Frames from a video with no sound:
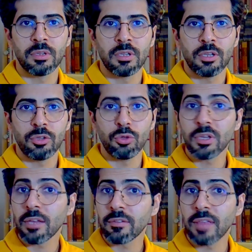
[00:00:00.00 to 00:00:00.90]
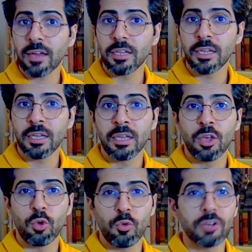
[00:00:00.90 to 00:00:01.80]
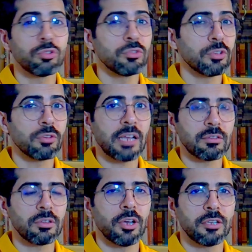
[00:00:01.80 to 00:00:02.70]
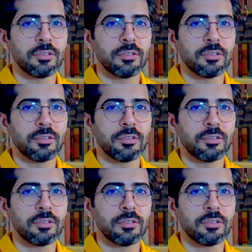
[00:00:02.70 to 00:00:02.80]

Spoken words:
Knowing exactly where to draw that line?